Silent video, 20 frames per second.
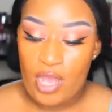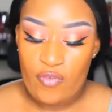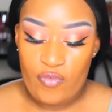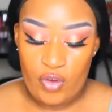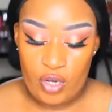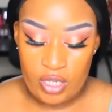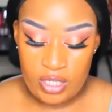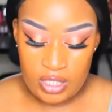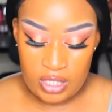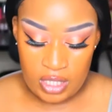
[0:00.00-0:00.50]

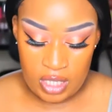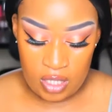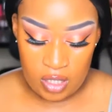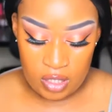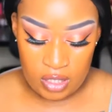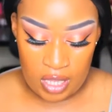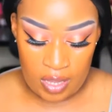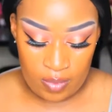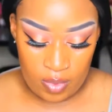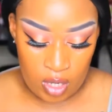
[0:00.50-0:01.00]
For
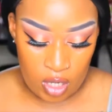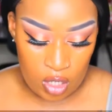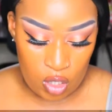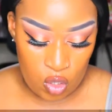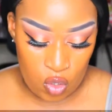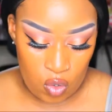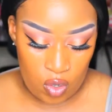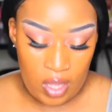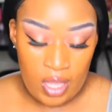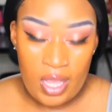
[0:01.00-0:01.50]
concealers, I'm going to
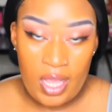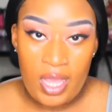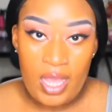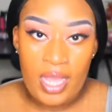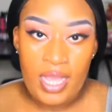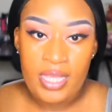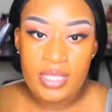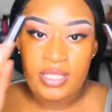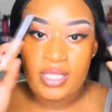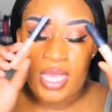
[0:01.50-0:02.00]
go
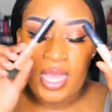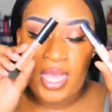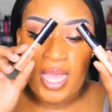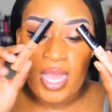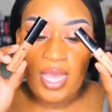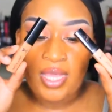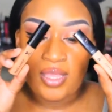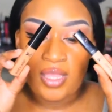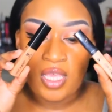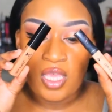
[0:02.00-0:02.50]
ahead and
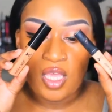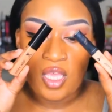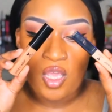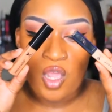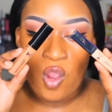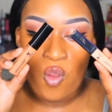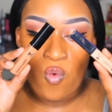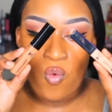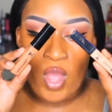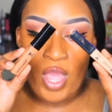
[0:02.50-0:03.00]
take
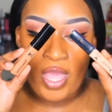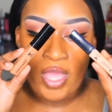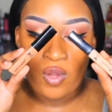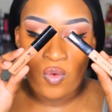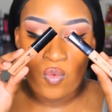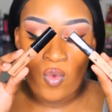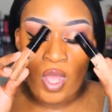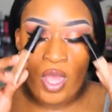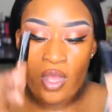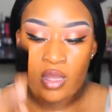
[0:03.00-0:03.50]
the Wet
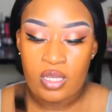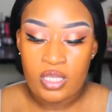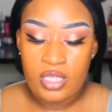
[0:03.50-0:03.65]
n Wild